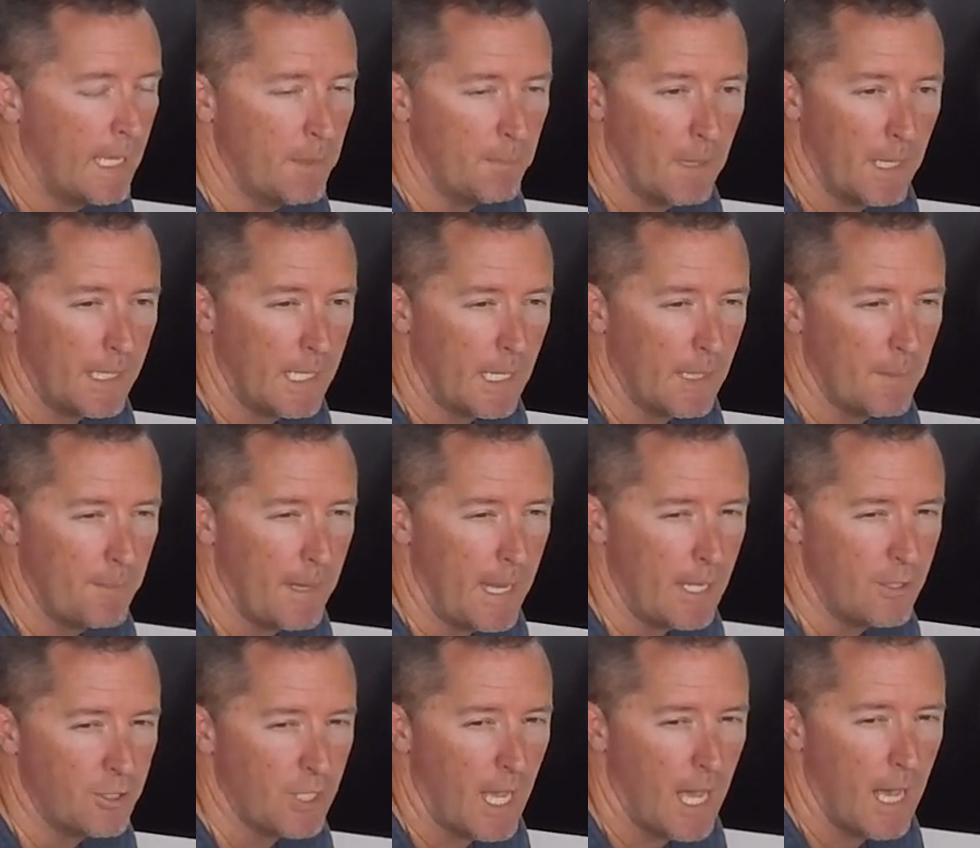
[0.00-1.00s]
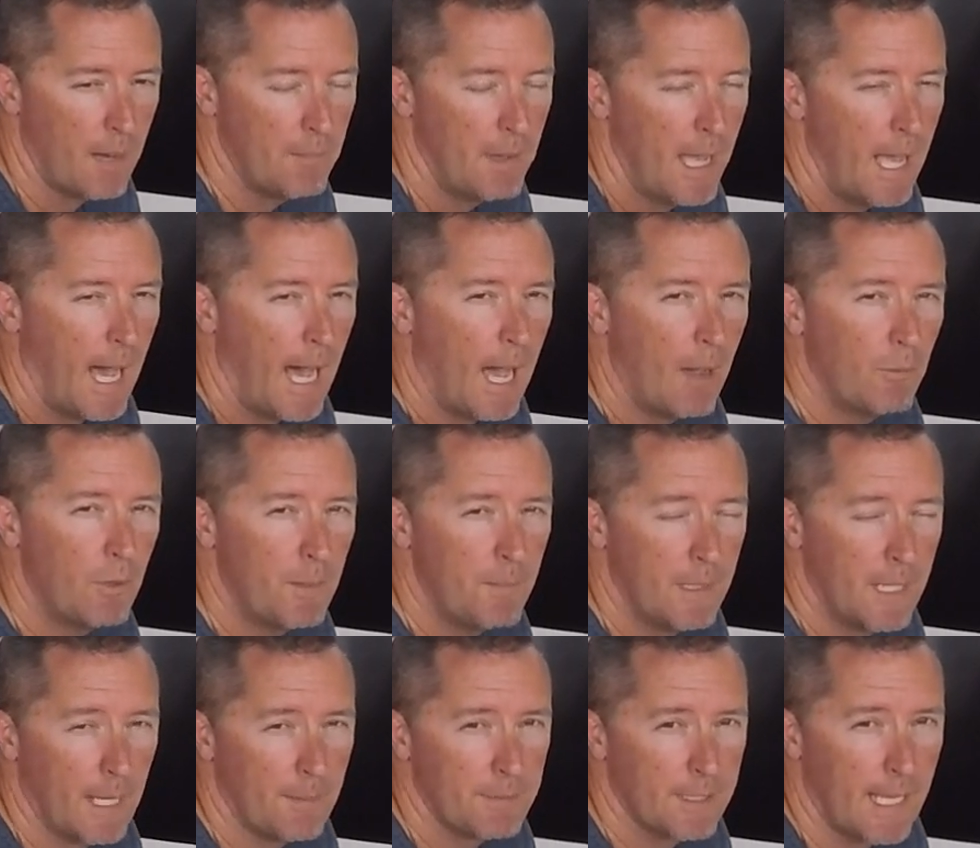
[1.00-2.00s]
the money on the paint job, I would have
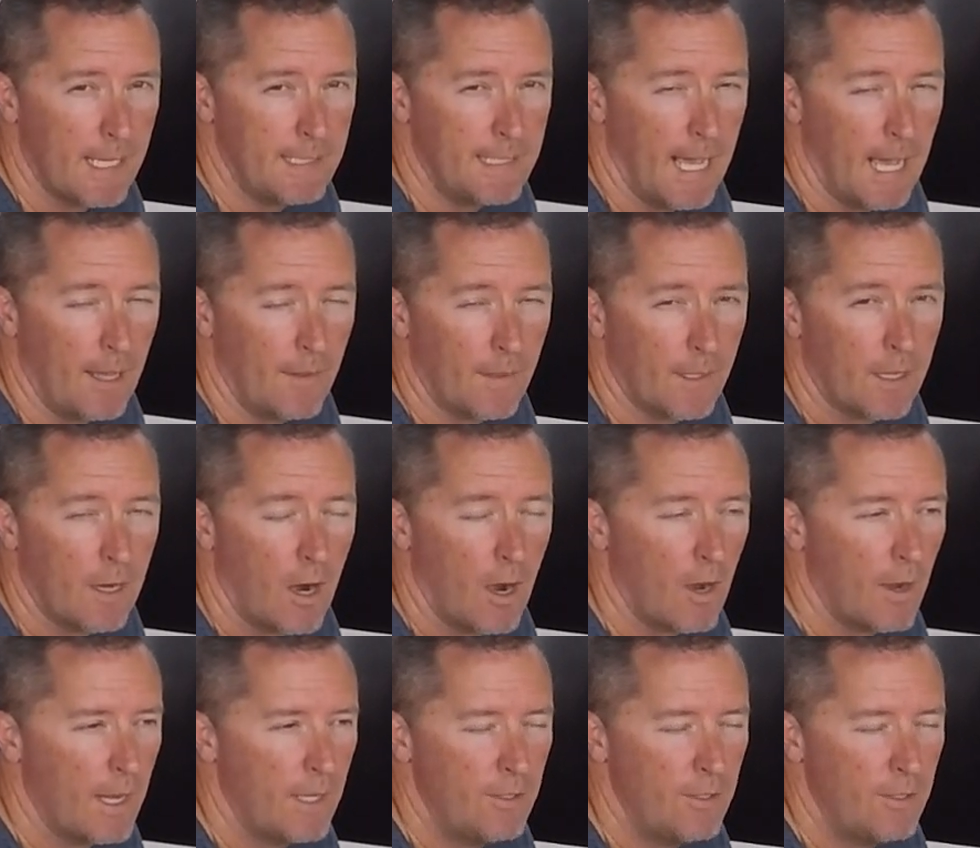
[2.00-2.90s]
been upside down in the car.